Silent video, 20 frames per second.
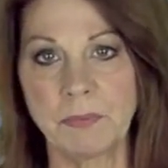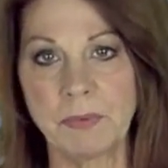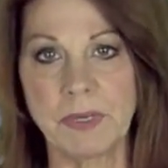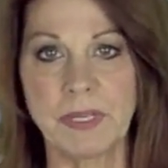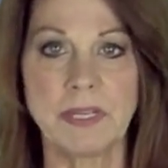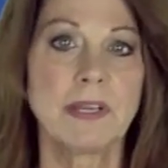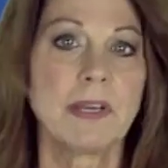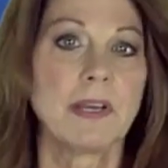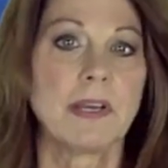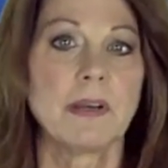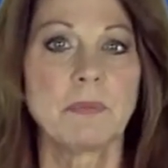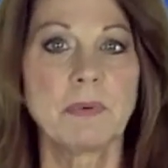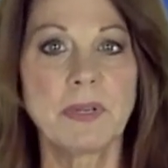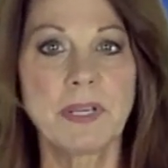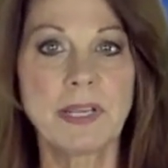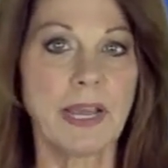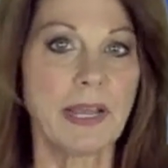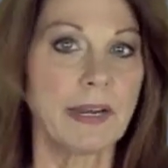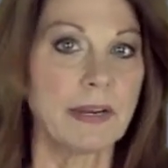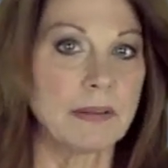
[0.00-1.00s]
We
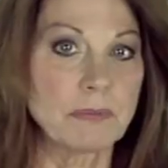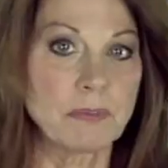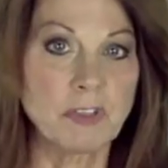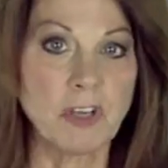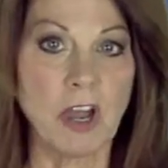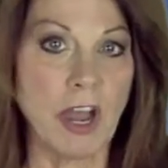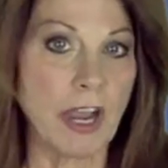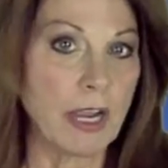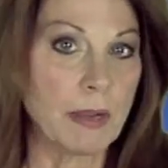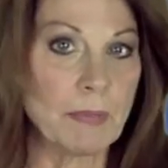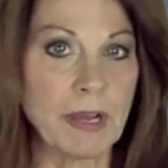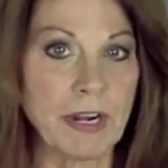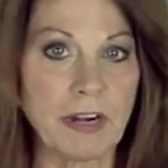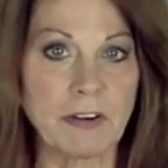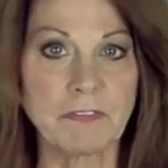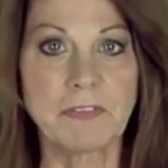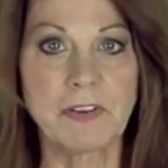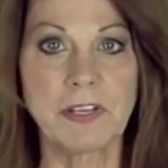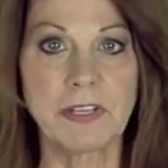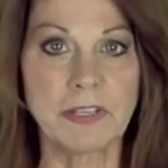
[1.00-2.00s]
kind of talk about our
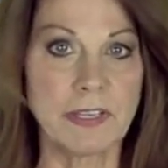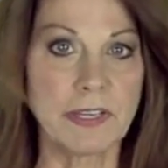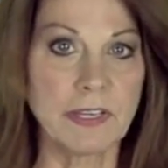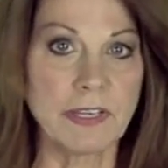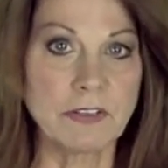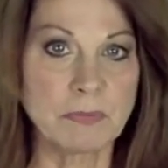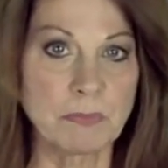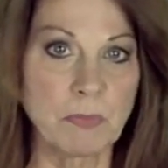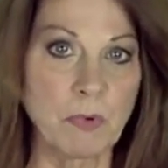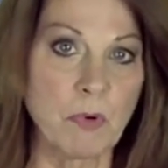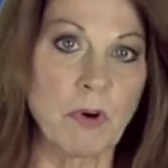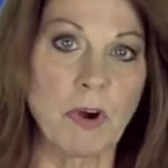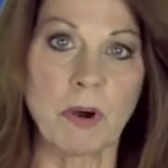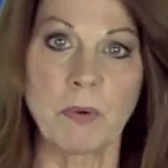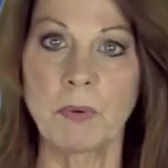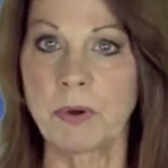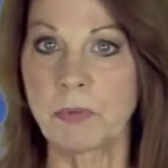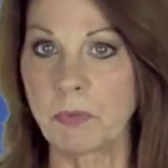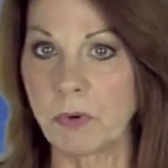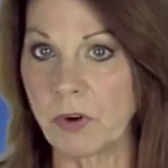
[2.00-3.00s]
feelings more
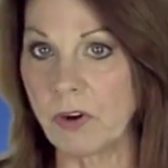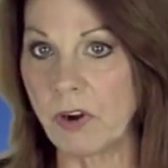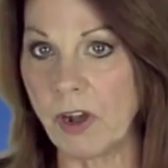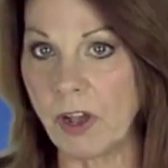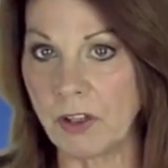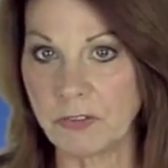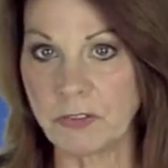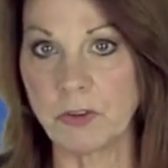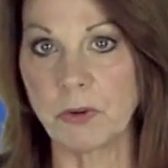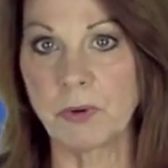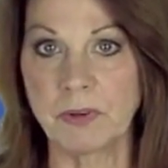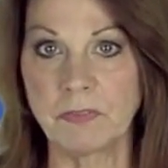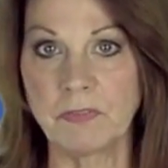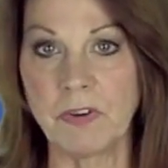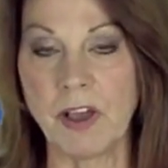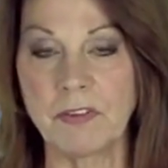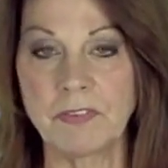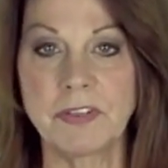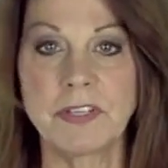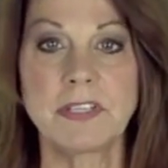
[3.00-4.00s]
when we're also
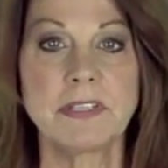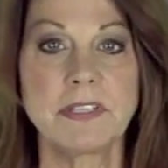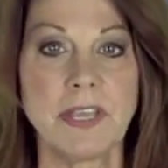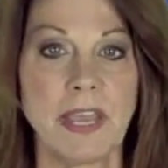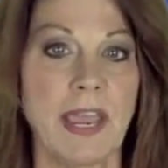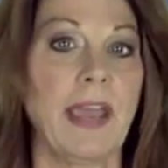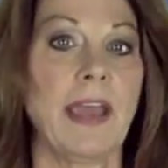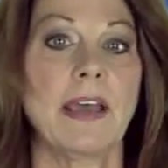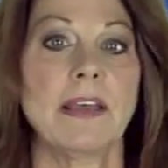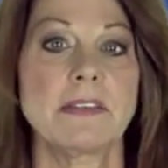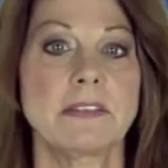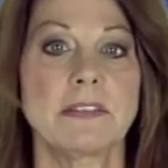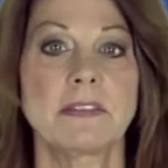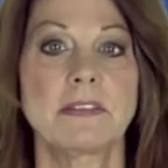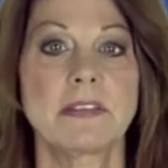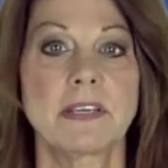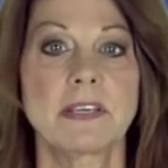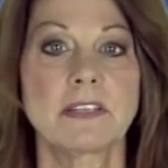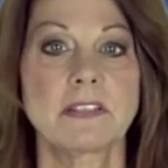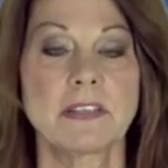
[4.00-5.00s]
involved in tasks
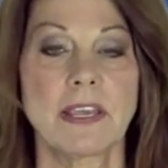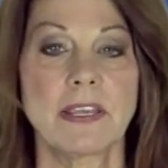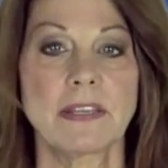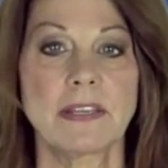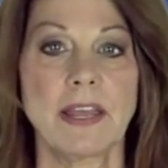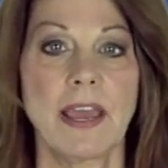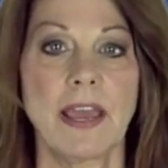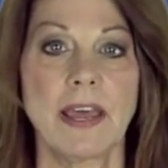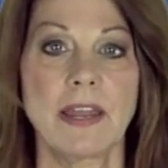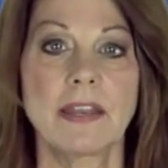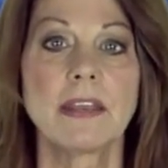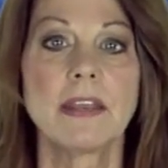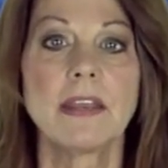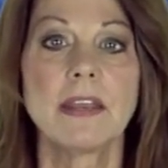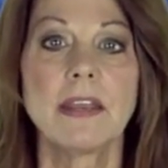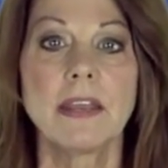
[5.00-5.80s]
and things like that.